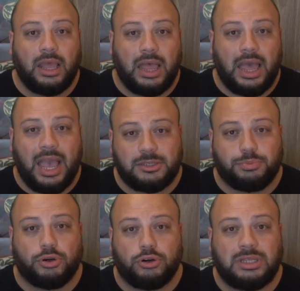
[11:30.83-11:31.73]
as
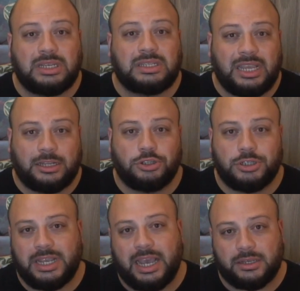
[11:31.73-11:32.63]
per the standard
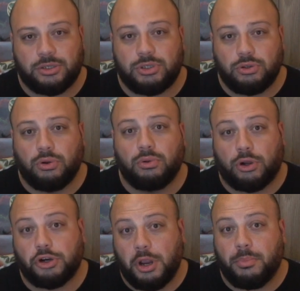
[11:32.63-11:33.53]
attack, so it's no
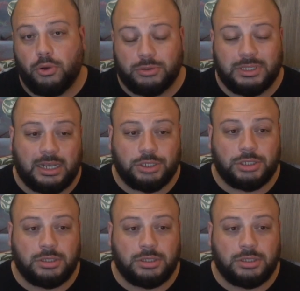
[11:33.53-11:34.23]
longer a bonus action.